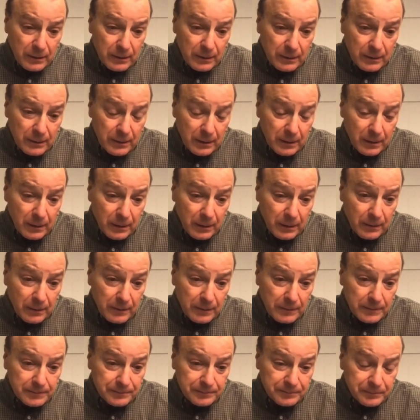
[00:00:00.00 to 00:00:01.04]

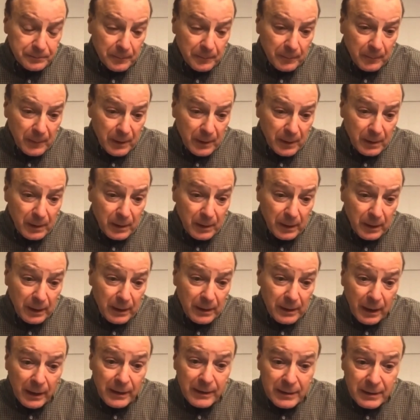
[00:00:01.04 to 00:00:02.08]

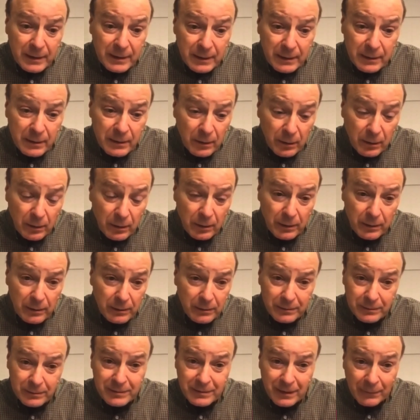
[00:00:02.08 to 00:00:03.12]

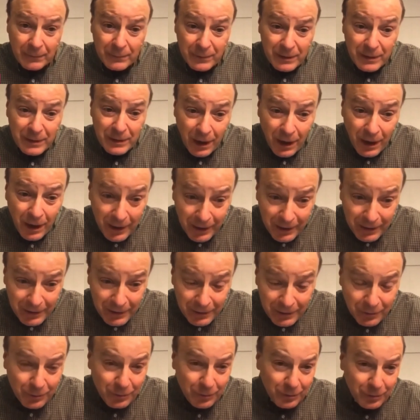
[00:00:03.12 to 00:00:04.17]
1979,
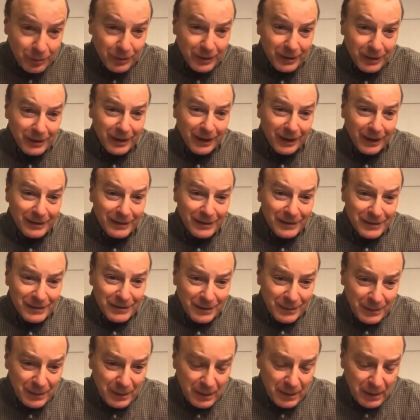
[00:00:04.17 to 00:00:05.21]
or at least
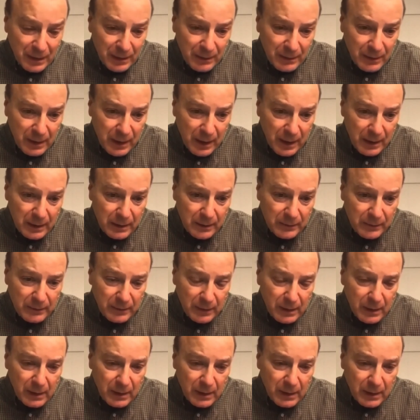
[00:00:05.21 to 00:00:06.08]
in the 80s,